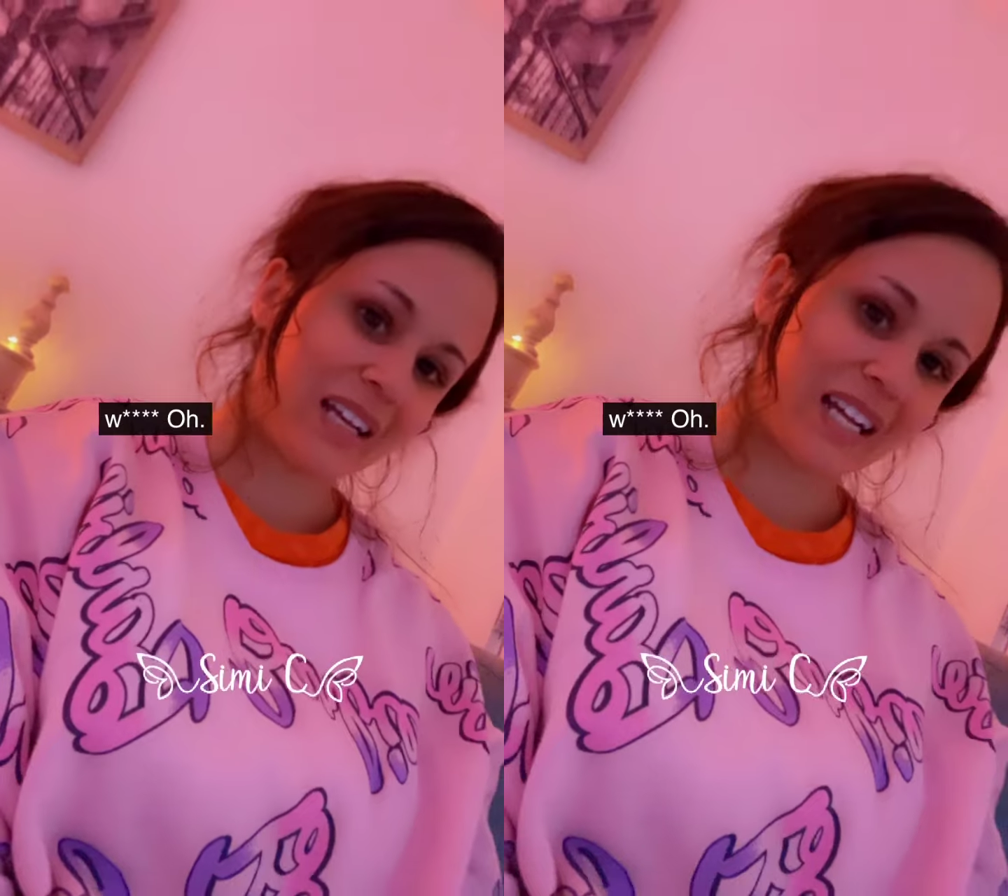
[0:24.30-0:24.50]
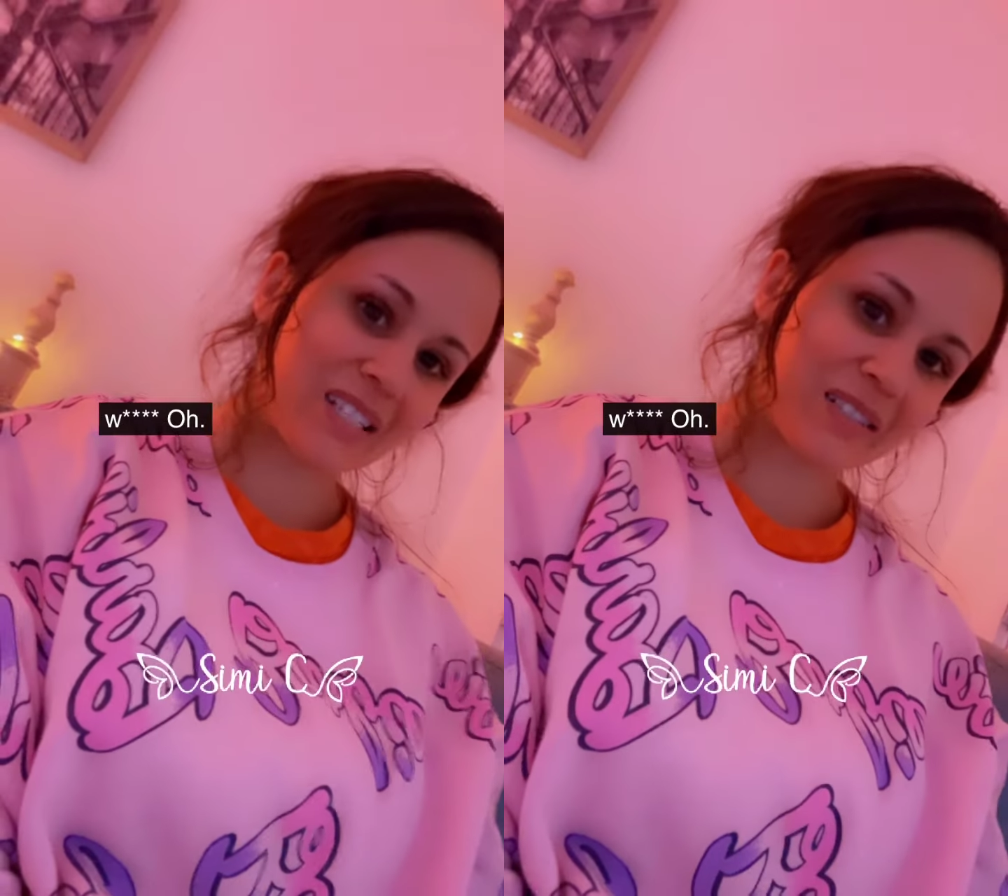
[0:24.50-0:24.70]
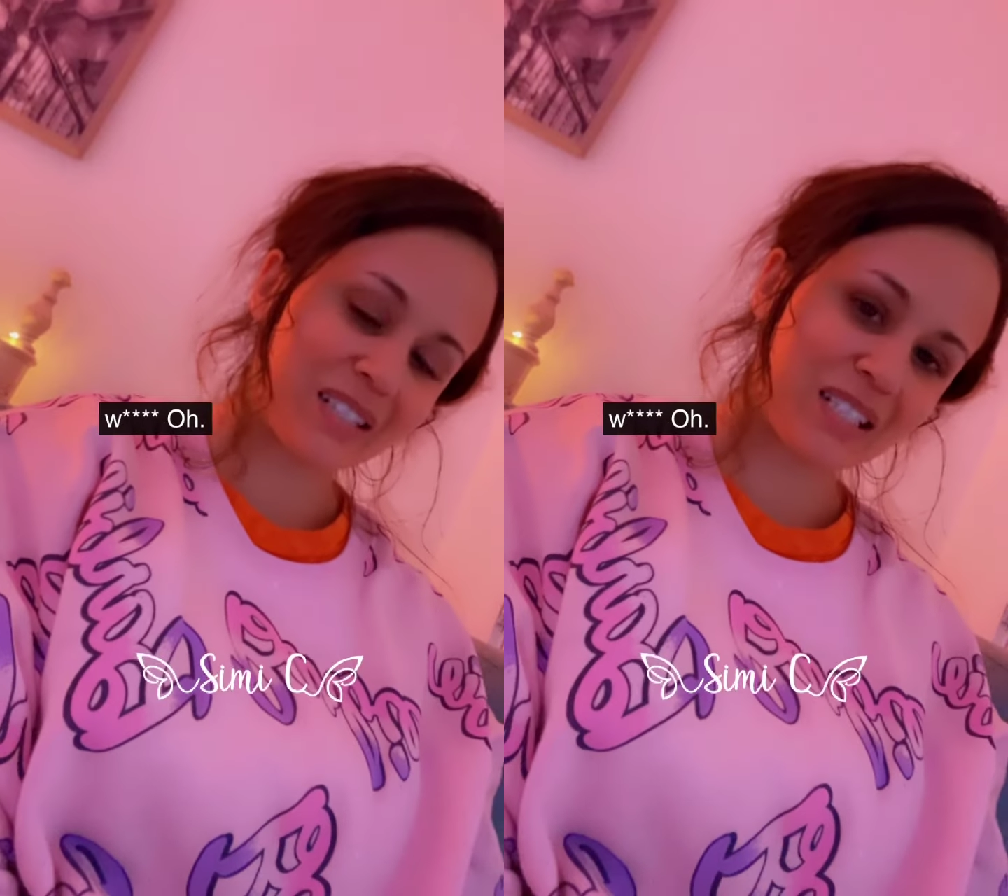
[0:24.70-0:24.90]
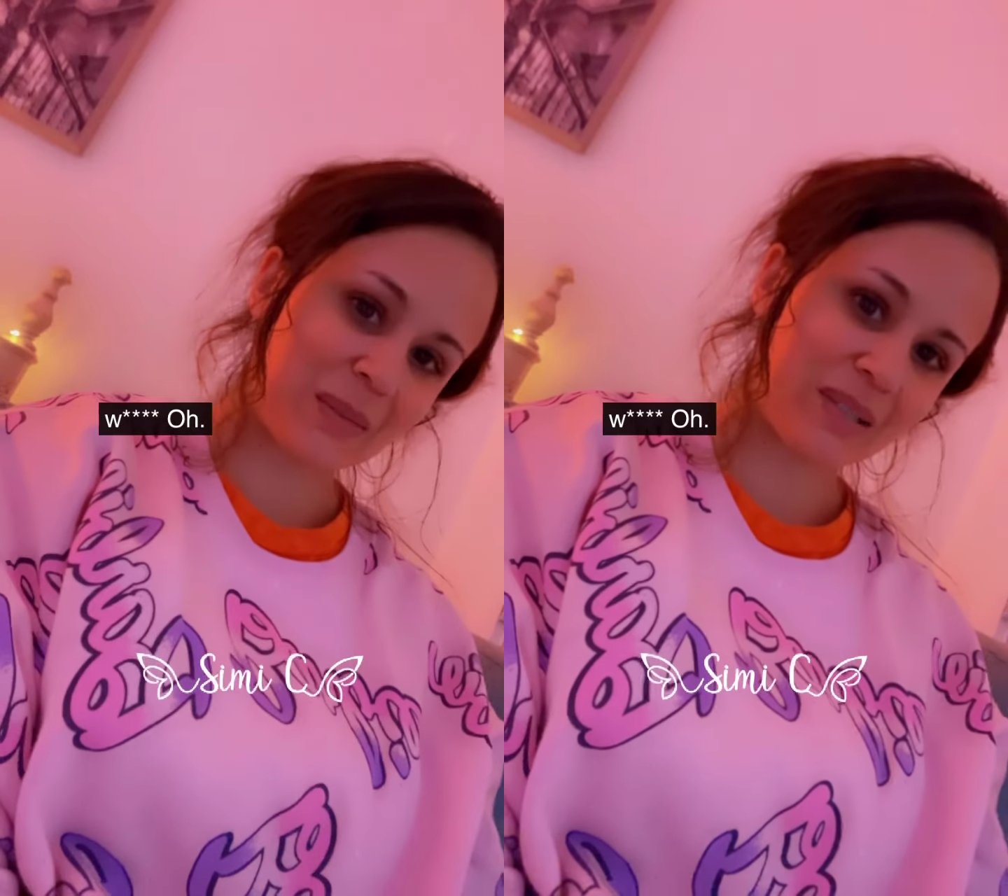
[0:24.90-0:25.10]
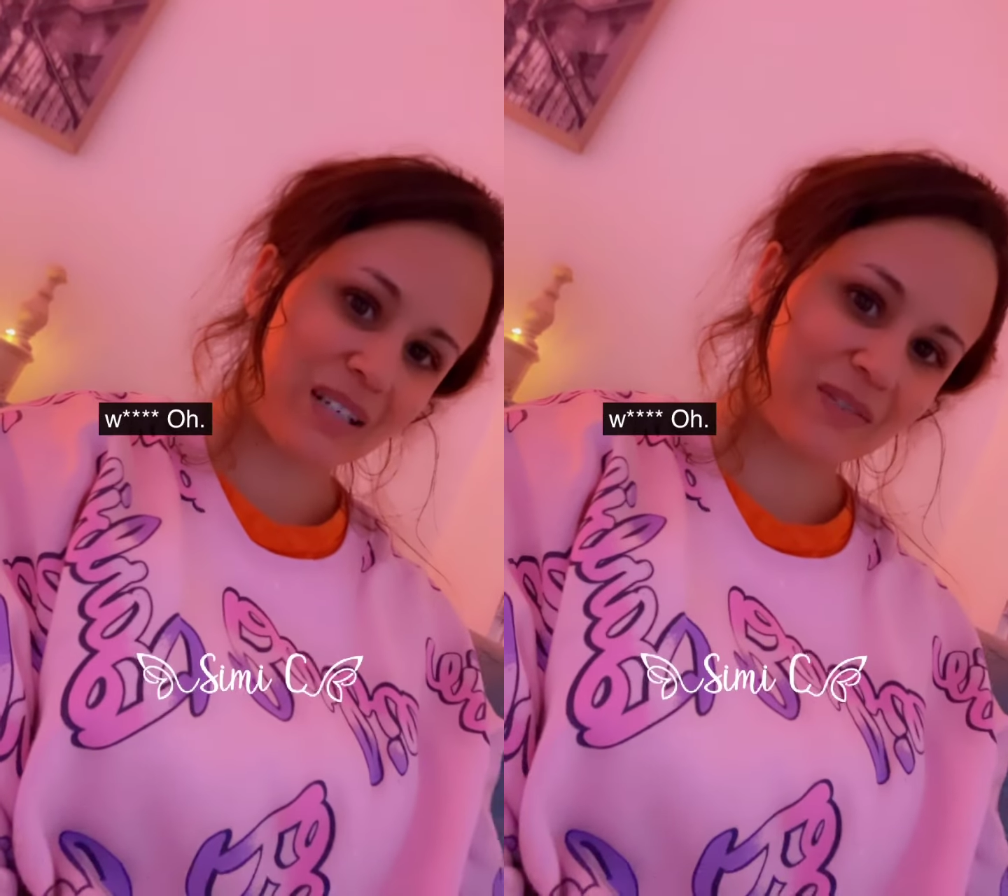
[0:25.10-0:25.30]
I started to
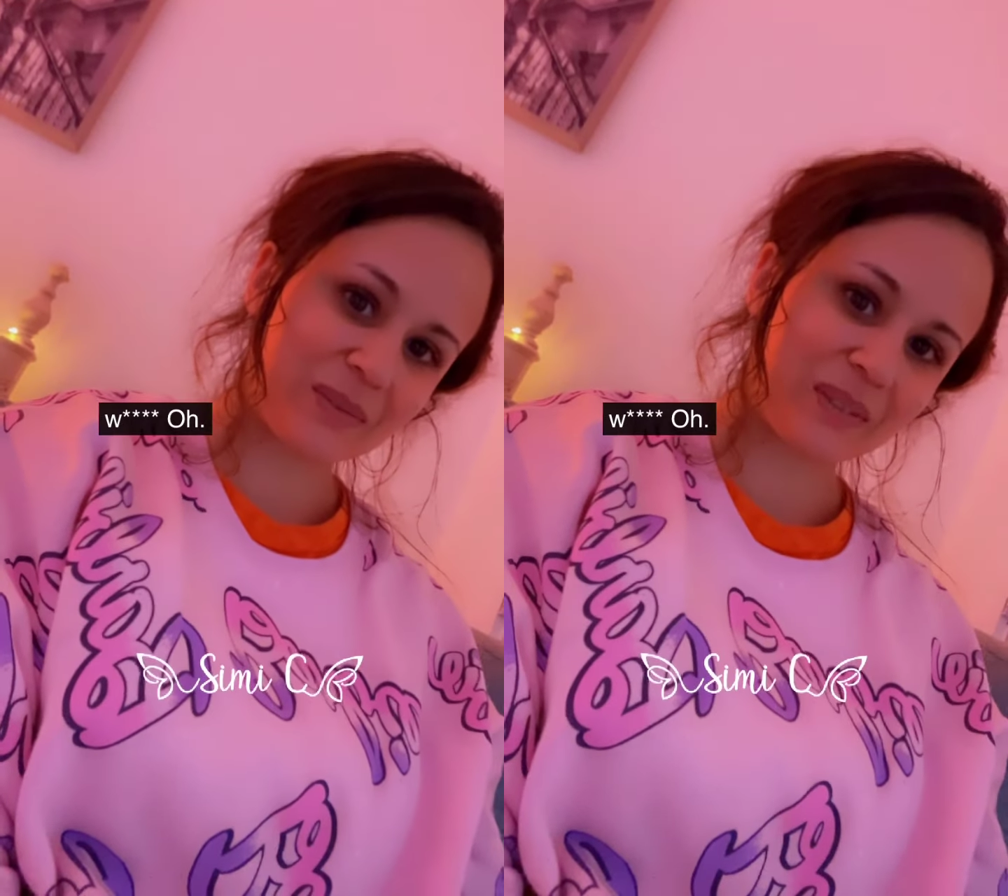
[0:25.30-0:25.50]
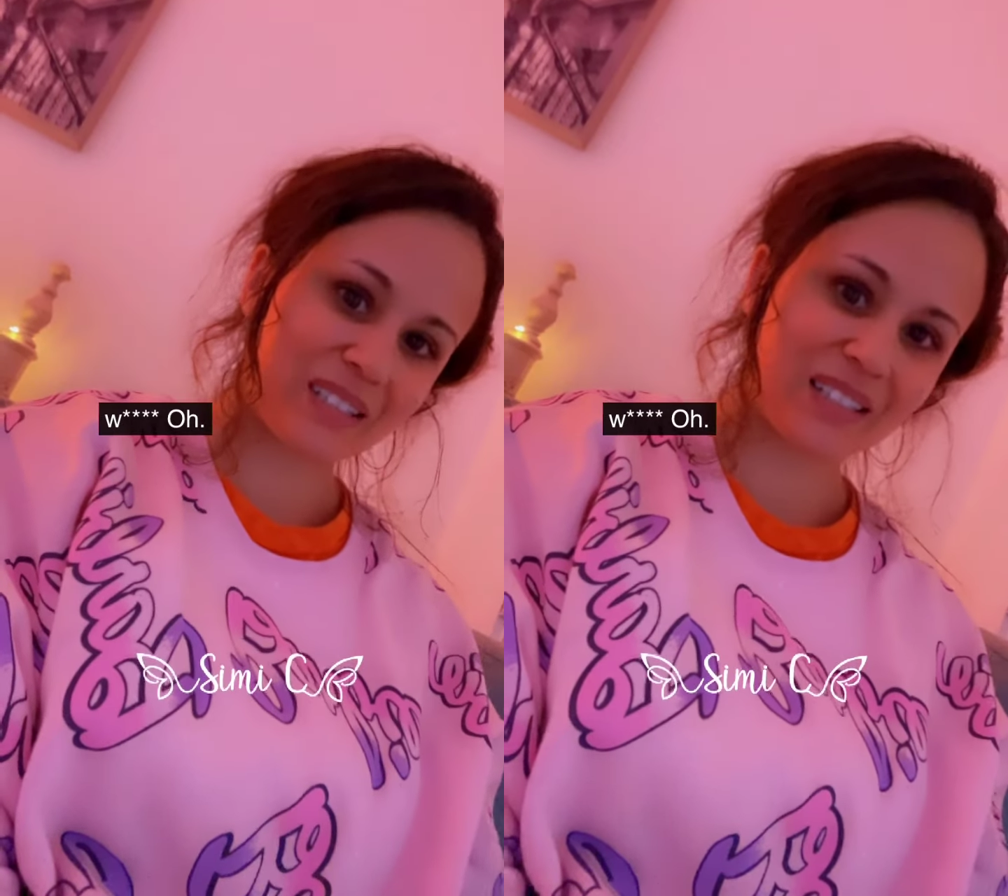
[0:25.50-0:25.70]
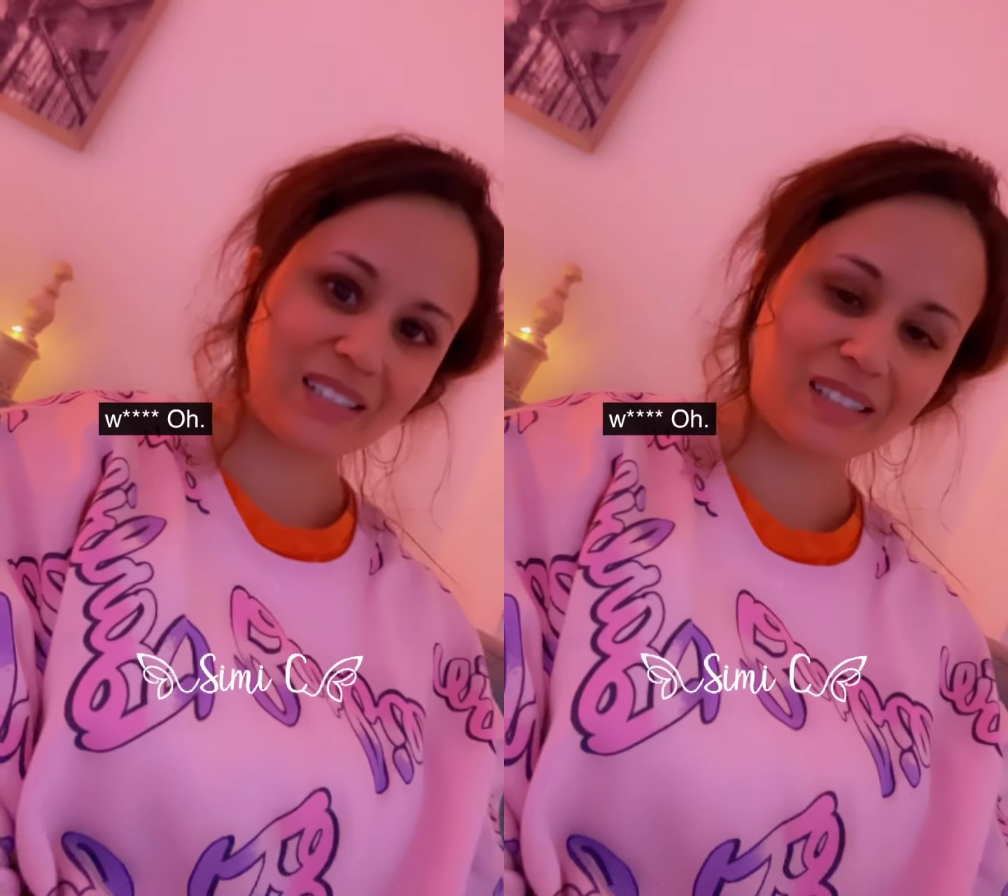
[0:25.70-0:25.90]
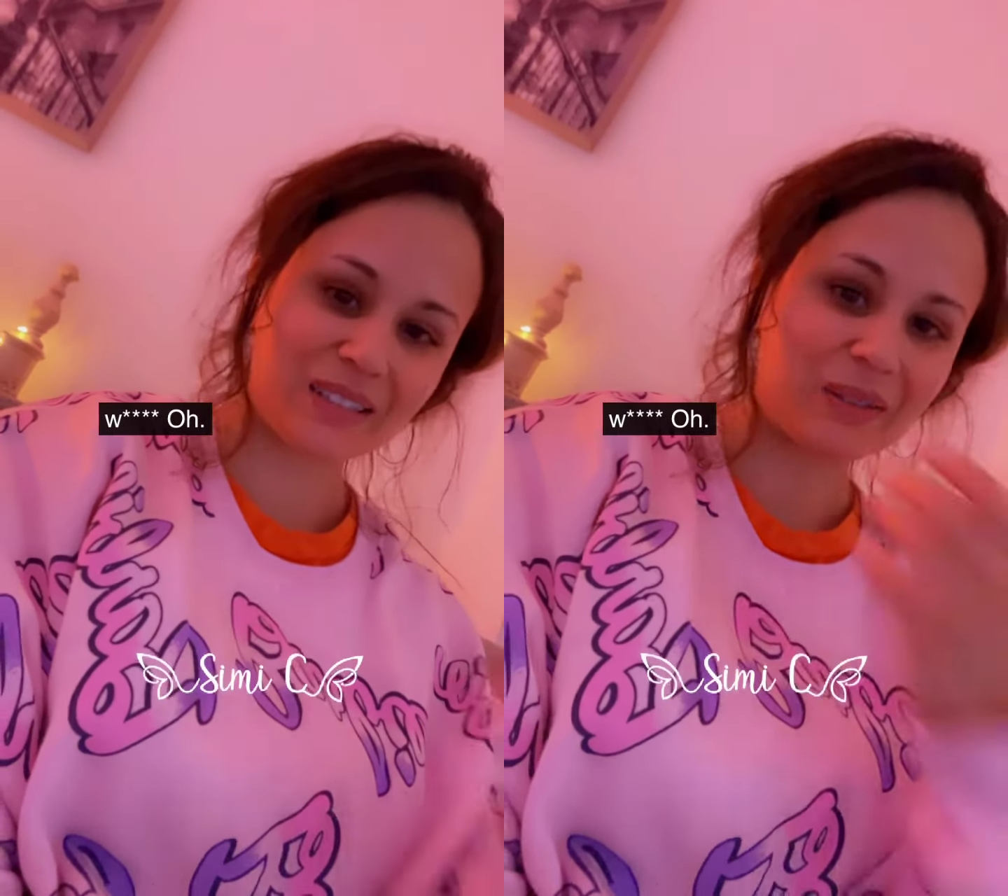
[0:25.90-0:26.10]
top it off with the